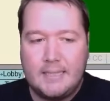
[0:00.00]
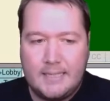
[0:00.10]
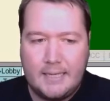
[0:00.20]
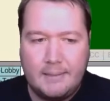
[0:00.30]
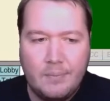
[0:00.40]

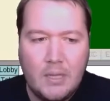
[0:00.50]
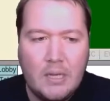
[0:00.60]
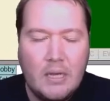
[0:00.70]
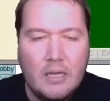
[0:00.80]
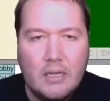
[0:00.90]
are.
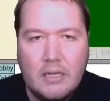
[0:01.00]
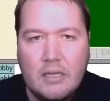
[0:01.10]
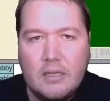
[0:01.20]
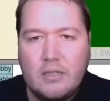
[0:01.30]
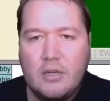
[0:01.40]

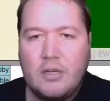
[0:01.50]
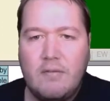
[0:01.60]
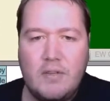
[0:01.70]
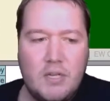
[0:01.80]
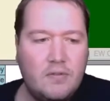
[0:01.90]
So give
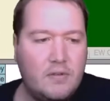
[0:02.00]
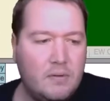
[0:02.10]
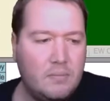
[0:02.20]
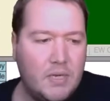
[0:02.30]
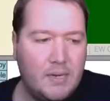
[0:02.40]
yourself
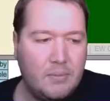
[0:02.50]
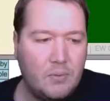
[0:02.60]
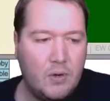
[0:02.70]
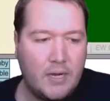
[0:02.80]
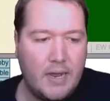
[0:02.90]
some time to
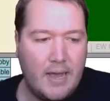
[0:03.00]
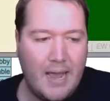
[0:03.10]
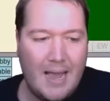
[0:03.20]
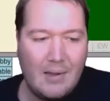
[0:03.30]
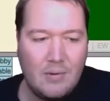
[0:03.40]
work out
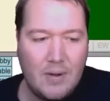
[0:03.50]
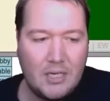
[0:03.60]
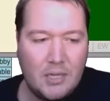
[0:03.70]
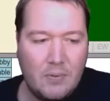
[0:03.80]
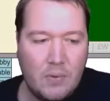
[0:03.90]
how you
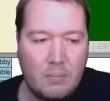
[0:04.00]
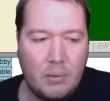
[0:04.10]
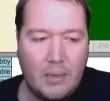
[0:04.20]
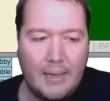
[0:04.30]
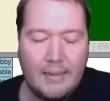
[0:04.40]
actually want to
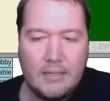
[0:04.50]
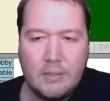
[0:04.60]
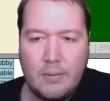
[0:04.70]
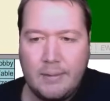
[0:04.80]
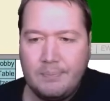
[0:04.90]
play this one.